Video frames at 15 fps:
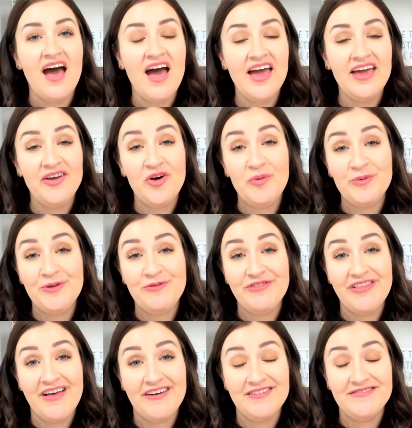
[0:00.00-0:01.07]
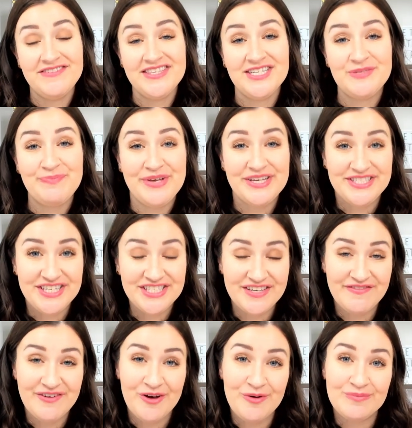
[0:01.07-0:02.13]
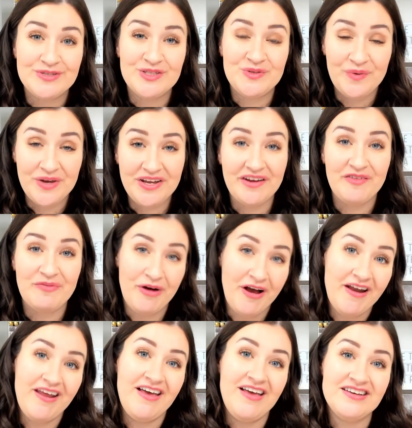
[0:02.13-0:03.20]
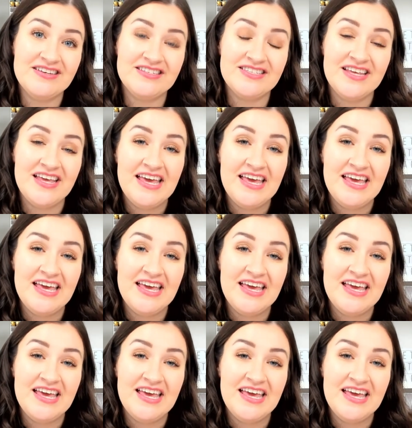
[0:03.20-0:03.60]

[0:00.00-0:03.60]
I hope you've loved this Blessings of Home suite of products.